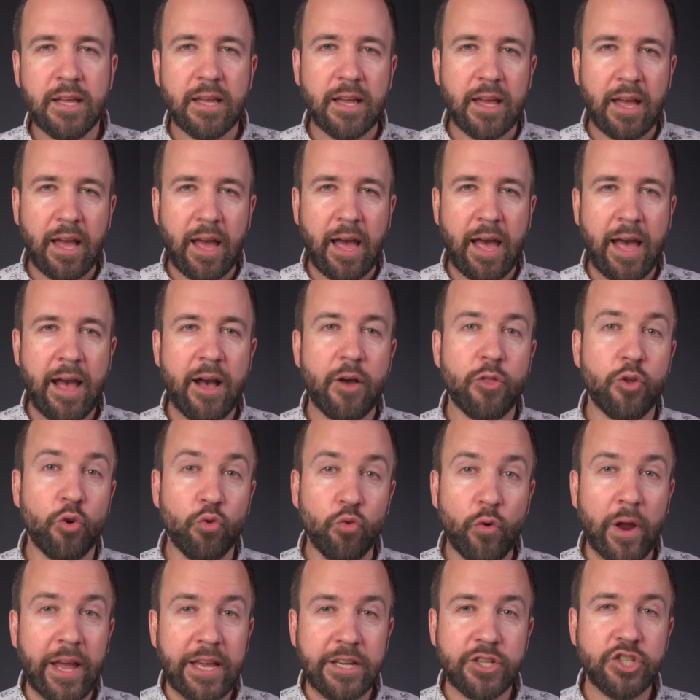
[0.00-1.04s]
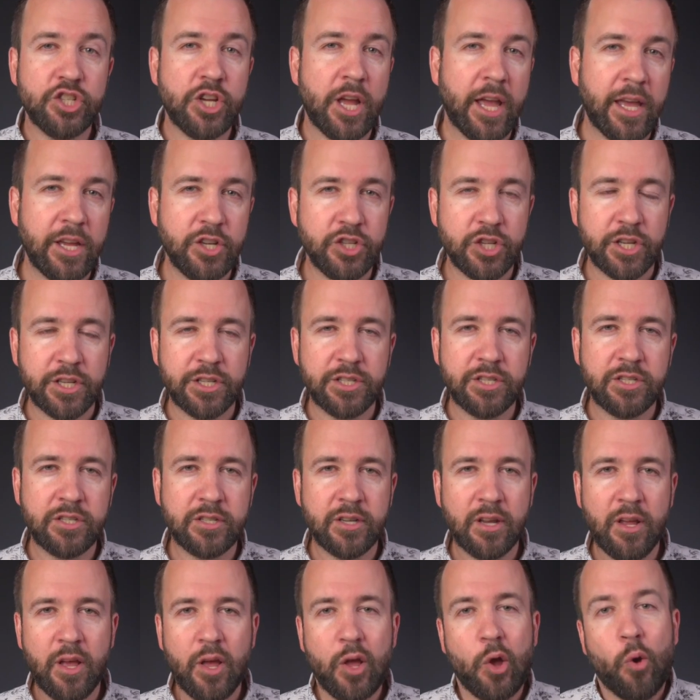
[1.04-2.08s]
how the rate
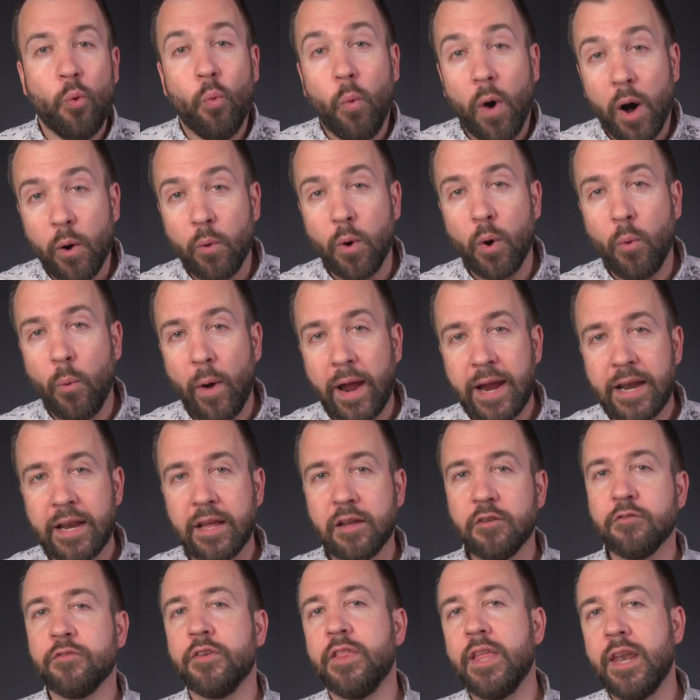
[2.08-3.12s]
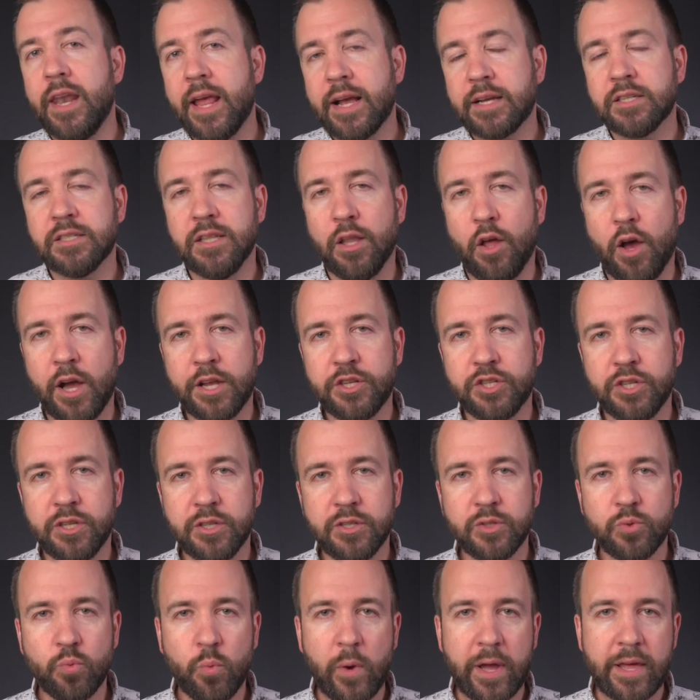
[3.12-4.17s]
changes while we're waiting for the next
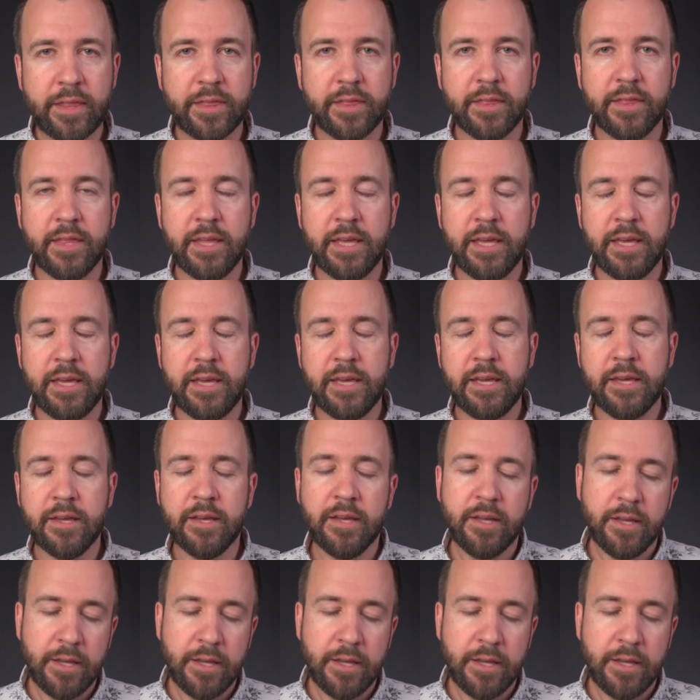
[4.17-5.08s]
launches with the